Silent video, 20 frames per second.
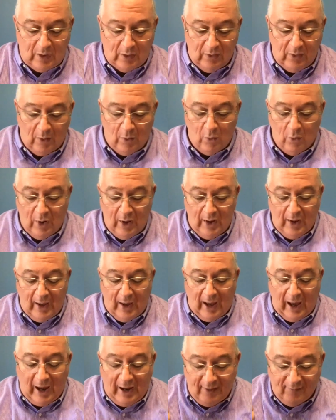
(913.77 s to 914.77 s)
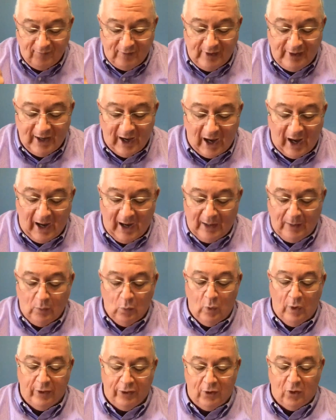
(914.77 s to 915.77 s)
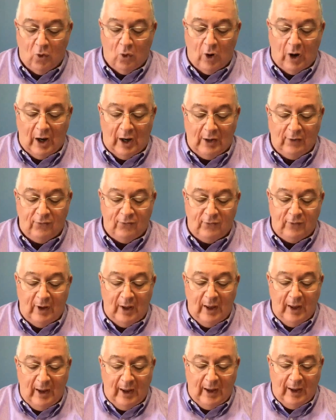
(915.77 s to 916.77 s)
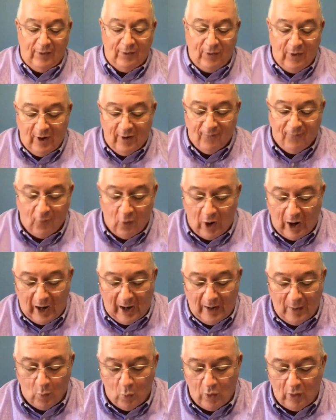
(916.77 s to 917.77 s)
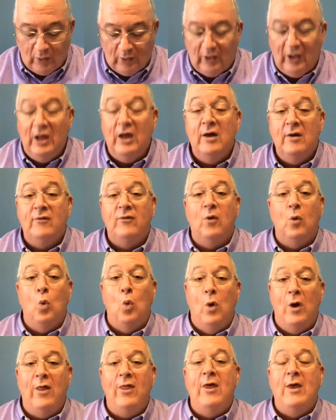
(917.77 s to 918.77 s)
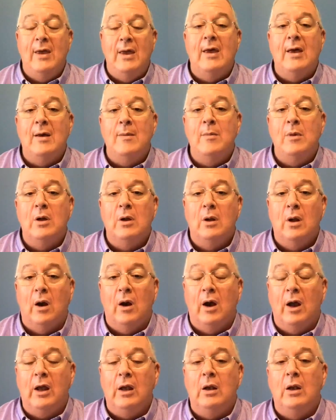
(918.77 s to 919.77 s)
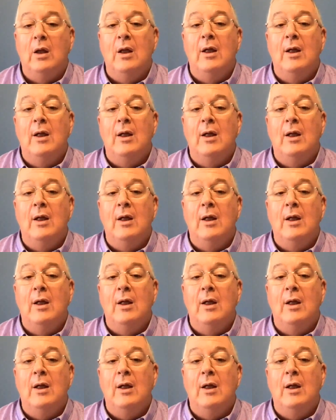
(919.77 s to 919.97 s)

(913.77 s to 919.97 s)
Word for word: No, I have died with Christ, and therefore I will live with him. All right?